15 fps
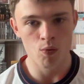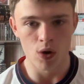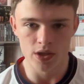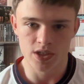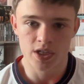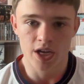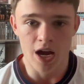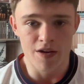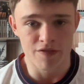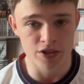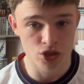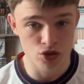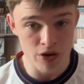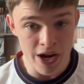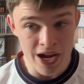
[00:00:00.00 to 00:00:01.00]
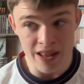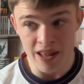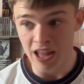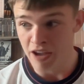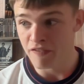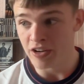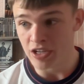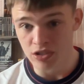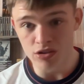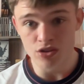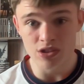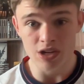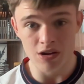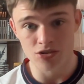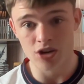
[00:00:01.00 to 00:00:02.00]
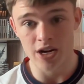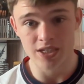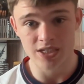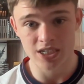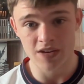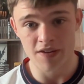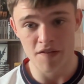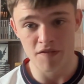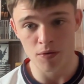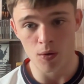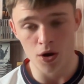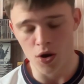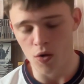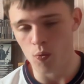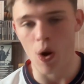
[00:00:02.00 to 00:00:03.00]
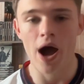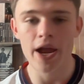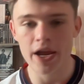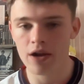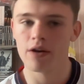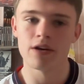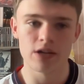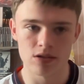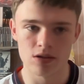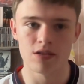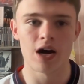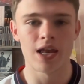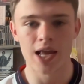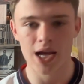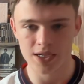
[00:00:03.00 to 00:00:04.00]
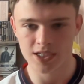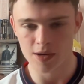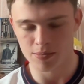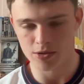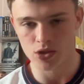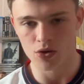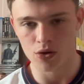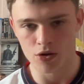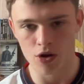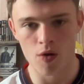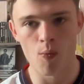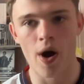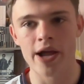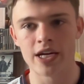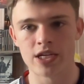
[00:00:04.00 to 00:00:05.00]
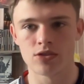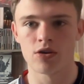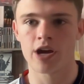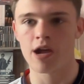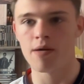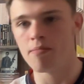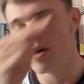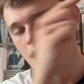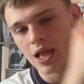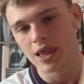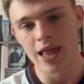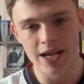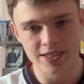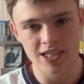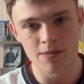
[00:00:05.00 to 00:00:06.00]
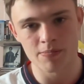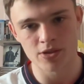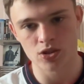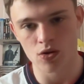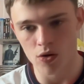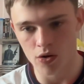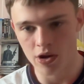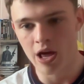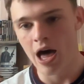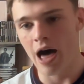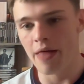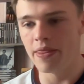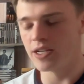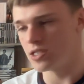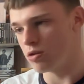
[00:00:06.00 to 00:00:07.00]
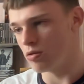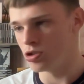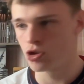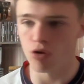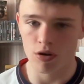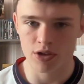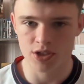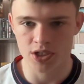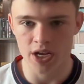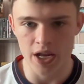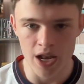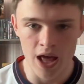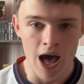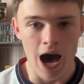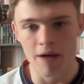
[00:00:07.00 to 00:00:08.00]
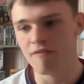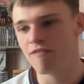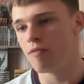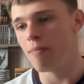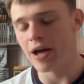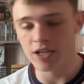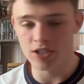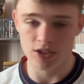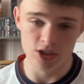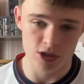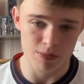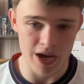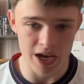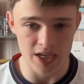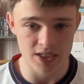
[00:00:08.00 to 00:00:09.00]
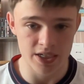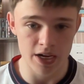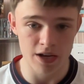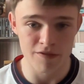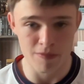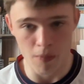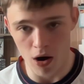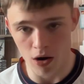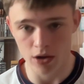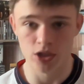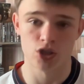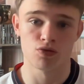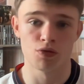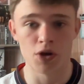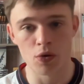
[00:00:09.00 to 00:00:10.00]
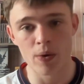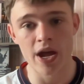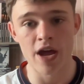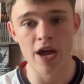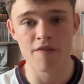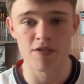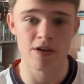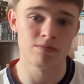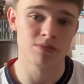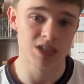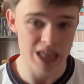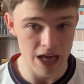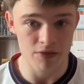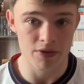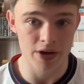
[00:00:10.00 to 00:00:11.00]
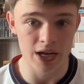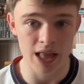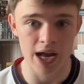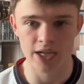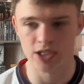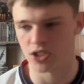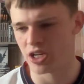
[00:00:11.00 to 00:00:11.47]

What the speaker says: once again, frustrating if he does now try and save everyone, why he couldn't have done that last episode, and why it took him last episode and this little truck scene, and for Madison to make a scene for Morgan to run away, for him to then realise